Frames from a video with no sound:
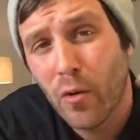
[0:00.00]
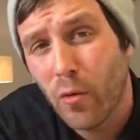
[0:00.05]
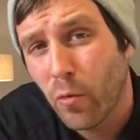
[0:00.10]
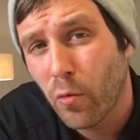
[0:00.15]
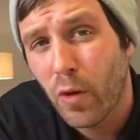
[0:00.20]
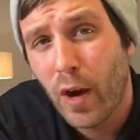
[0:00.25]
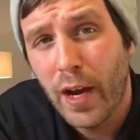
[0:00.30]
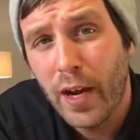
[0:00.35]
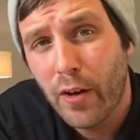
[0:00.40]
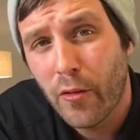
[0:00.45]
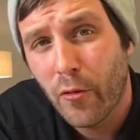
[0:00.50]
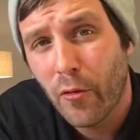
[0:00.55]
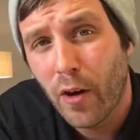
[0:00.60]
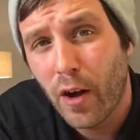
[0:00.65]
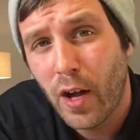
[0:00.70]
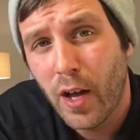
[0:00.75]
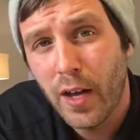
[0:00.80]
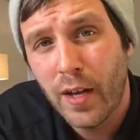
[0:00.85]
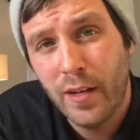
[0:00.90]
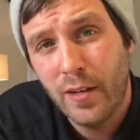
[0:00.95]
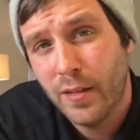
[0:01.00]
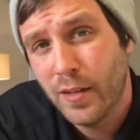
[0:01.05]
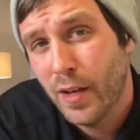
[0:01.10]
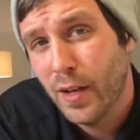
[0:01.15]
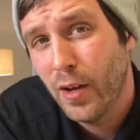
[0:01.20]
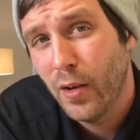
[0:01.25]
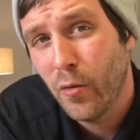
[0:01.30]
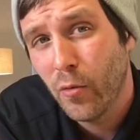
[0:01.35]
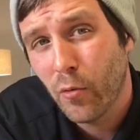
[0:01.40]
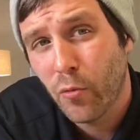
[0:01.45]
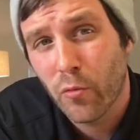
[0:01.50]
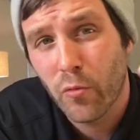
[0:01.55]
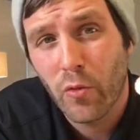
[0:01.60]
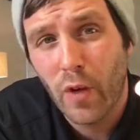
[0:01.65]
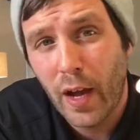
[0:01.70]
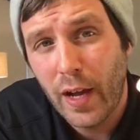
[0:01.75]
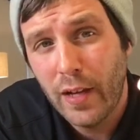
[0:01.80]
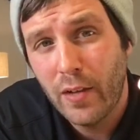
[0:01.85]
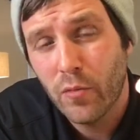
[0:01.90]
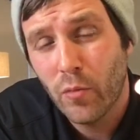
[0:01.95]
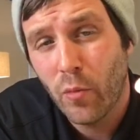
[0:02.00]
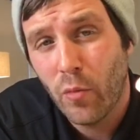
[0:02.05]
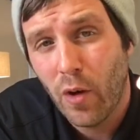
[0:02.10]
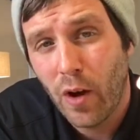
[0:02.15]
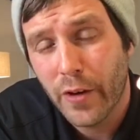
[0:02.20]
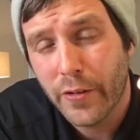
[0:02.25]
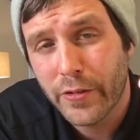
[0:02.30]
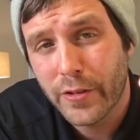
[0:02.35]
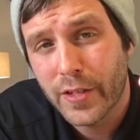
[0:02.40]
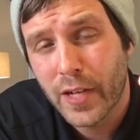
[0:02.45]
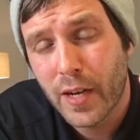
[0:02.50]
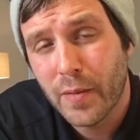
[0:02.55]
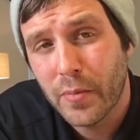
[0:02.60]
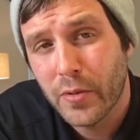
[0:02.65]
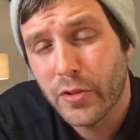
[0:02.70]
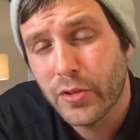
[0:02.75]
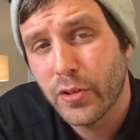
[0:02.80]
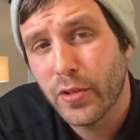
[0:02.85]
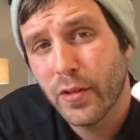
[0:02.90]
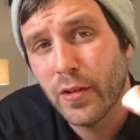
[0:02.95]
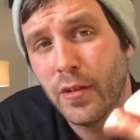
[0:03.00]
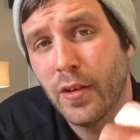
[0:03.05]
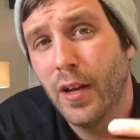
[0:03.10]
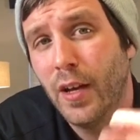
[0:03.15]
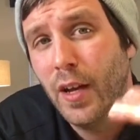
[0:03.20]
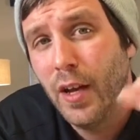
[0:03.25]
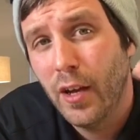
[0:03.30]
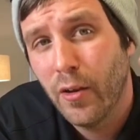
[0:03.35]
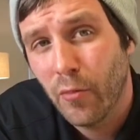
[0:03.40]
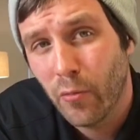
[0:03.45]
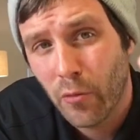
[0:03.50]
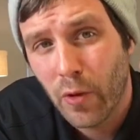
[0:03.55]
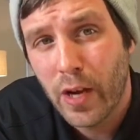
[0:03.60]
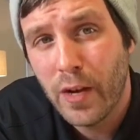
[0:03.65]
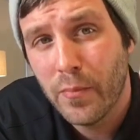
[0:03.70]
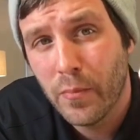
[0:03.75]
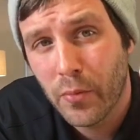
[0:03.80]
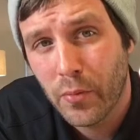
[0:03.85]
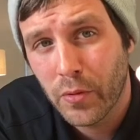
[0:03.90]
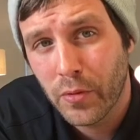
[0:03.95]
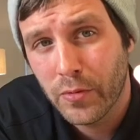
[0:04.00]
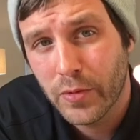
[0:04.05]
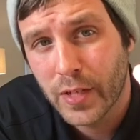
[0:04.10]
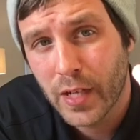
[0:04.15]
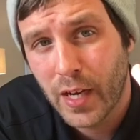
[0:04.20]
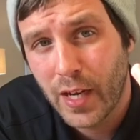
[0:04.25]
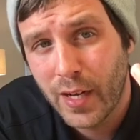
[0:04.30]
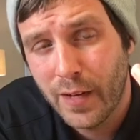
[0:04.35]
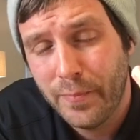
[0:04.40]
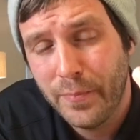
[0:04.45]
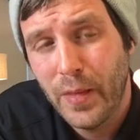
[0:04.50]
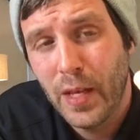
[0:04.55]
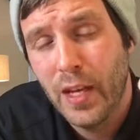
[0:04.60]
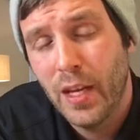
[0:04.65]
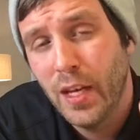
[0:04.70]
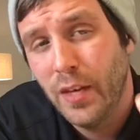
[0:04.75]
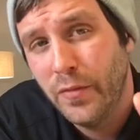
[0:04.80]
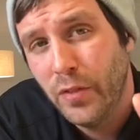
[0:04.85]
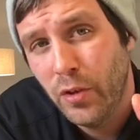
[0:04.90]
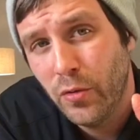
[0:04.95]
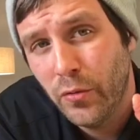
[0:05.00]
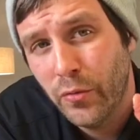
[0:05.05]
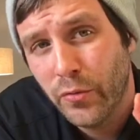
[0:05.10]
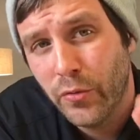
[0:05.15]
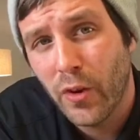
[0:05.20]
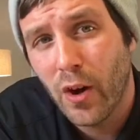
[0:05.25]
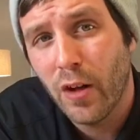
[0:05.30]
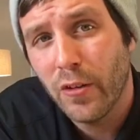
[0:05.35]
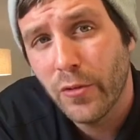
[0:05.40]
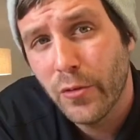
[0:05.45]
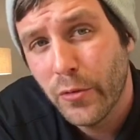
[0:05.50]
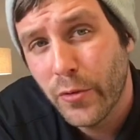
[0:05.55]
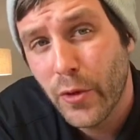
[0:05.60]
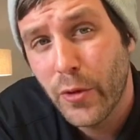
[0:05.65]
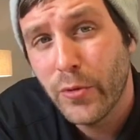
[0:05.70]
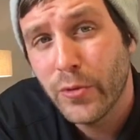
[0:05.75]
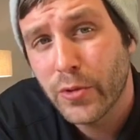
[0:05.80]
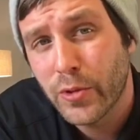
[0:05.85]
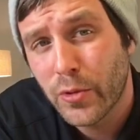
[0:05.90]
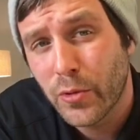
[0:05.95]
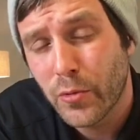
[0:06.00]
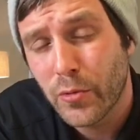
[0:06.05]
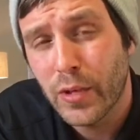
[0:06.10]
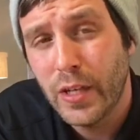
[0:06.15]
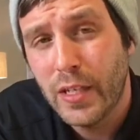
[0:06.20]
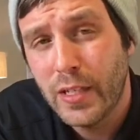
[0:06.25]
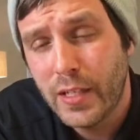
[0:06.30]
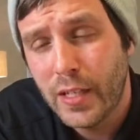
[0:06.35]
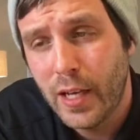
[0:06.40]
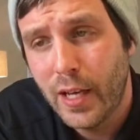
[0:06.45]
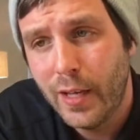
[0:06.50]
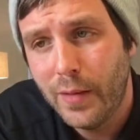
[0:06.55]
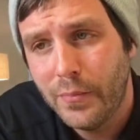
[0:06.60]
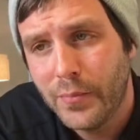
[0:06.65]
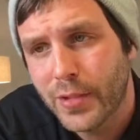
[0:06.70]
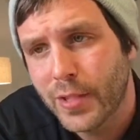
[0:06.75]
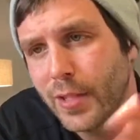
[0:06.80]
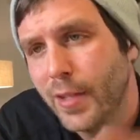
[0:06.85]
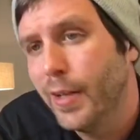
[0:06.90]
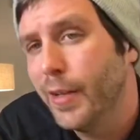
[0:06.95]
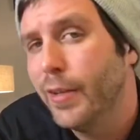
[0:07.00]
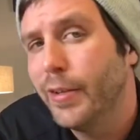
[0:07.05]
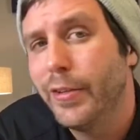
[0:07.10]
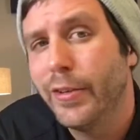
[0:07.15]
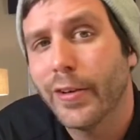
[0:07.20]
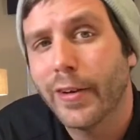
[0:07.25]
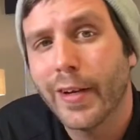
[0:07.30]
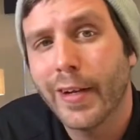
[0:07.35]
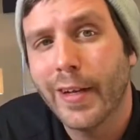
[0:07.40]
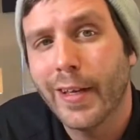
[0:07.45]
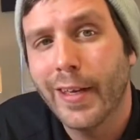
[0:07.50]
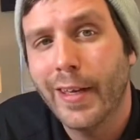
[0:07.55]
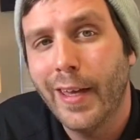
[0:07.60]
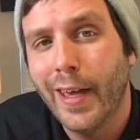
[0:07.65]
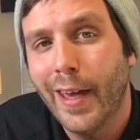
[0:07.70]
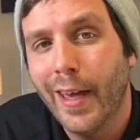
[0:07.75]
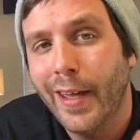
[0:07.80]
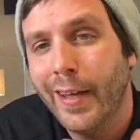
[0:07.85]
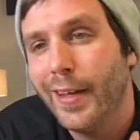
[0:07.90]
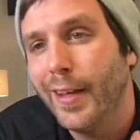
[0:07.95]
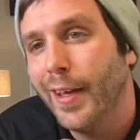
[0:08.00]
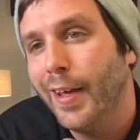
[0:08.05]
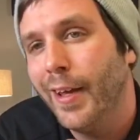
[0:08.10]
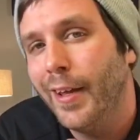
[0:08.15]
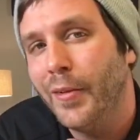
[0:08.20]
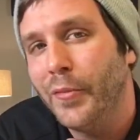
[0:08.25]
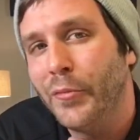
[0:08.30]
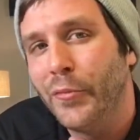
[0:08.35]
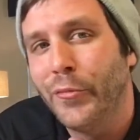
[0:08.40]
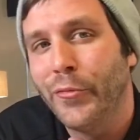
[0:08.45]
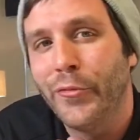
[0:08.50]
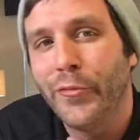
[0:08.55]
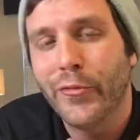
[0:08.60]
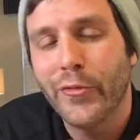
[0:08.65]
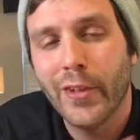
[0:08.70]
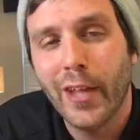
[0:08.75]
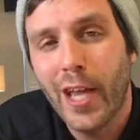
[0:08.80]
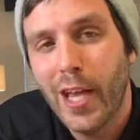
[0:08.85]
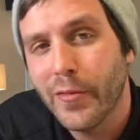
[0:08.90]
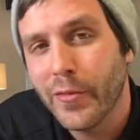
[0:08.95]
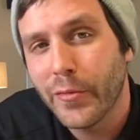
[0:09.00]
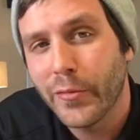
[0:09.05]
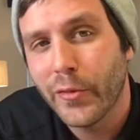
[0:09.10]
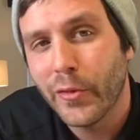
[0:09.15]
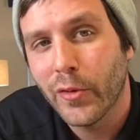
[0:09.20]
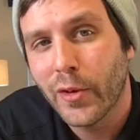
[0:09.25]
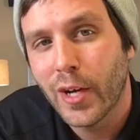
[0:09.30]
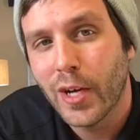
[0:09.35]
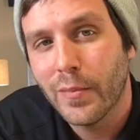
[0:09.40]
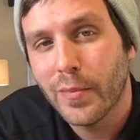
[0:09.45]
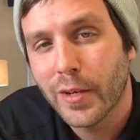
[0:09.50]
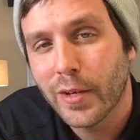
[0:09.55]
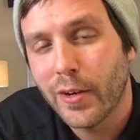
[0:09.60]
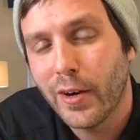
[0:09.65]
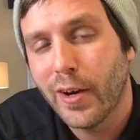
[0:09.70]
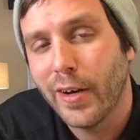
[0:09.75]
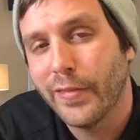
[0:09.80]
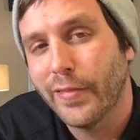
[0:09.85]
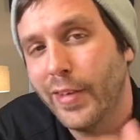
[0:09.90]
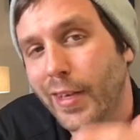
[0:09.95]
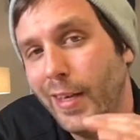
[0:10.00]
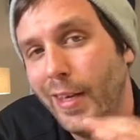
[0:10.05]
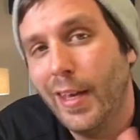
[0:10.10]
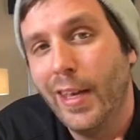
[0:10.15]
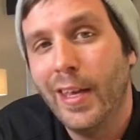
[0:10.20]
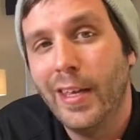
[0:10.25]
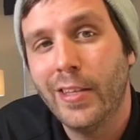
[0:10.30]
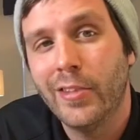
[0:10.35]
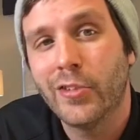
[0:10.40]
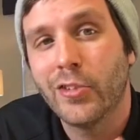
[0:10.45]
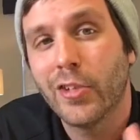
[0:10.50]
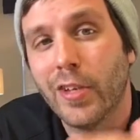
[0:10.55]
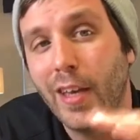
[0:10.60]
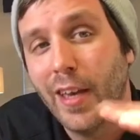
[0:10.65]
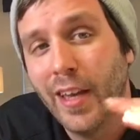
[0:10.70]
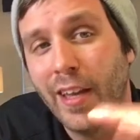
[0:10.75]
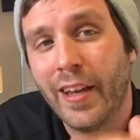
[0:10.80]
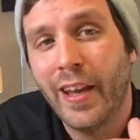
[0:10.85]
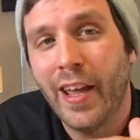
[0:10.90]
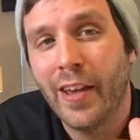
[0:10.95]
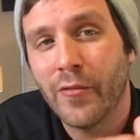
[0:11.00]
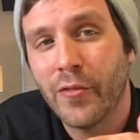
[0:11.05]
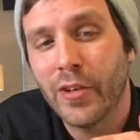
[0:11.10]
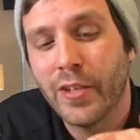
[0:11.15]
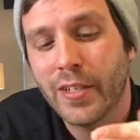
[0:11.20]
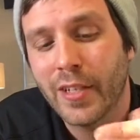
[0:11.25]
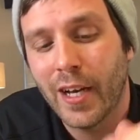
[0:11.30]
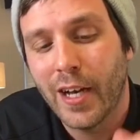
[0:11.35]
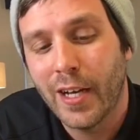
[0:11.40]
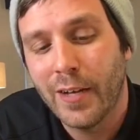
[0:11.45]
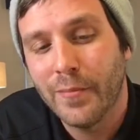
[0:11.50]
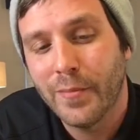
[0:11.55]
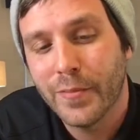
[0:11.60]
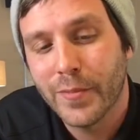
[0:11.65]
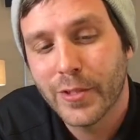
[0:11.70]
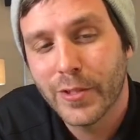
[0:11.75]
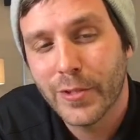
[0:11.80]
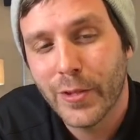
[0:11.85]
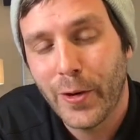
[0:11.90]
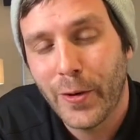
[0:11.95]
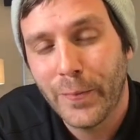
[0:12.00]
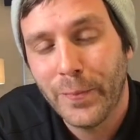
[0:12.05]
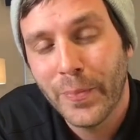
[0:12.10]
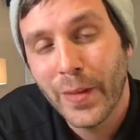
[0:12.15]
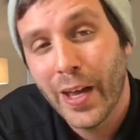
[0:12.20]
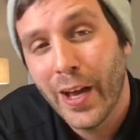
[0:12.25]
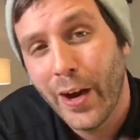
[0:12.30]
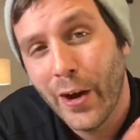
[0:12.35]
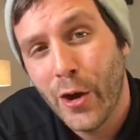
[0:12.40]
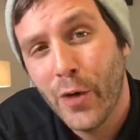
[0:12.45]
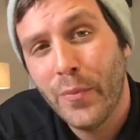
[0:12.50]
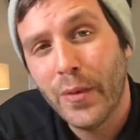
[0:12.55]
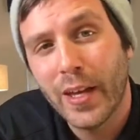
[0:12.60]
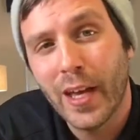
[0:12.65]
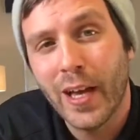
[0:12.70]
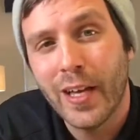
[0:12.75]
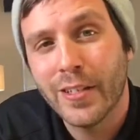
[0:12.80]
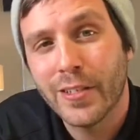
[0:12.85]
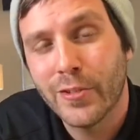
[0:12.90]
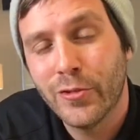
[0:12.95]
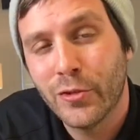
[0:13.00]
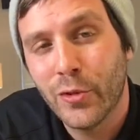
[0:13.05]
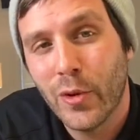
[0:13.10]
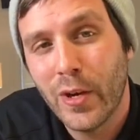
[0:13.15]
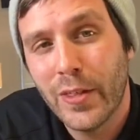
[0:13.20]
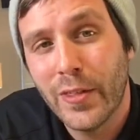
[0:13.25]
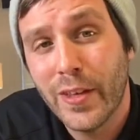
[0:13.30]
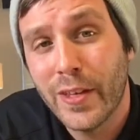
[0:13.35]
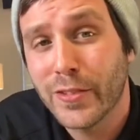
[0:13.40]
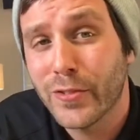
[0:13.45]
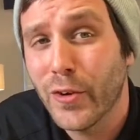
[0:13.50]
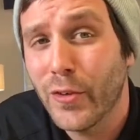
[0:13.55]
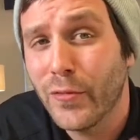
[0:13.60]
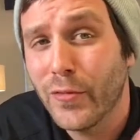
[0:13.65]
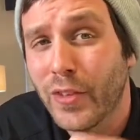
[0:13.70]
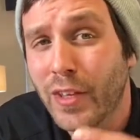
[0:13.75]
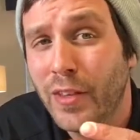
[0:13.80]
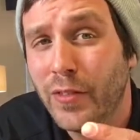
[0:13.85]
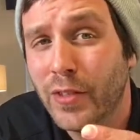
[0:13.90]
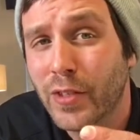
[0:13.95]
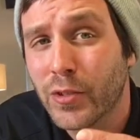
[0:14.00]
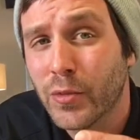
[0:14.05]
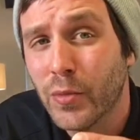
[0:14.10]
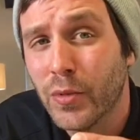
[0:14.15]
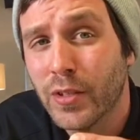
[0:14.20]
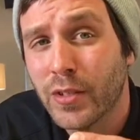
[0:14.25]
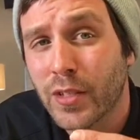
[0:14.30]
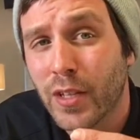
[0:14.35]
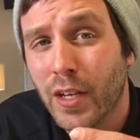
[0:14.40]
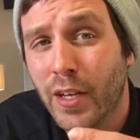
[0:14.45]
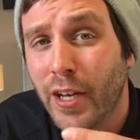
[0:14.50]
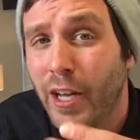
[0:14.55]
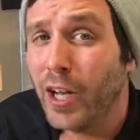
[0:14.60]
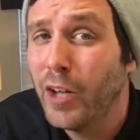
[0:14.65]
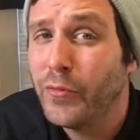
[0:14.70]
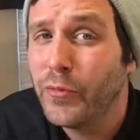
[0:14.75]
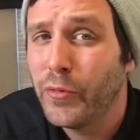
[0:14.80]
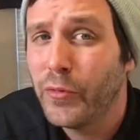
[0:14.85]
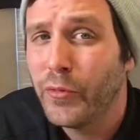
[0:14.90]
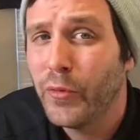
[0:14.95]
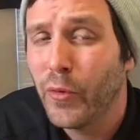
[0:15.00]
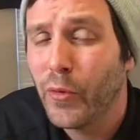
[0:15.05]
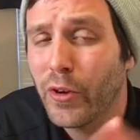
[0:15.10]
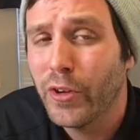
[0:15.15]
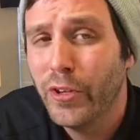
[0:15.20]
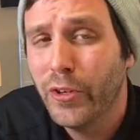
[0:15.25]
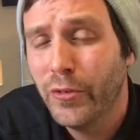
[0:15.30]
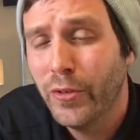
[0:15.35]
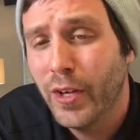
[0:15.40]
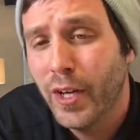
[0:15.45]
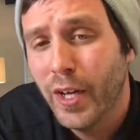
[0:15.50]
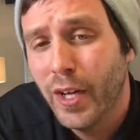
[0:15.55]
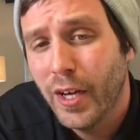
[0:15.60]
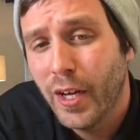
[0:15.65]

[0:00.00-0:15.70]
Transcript: Right grind, right water temperature, and right brew time. If you follow those 3 tips, you're going to get a flavorful cup of coffee each and every time. So I hope you guys enjoyed this. Hopefully this was helpful for you.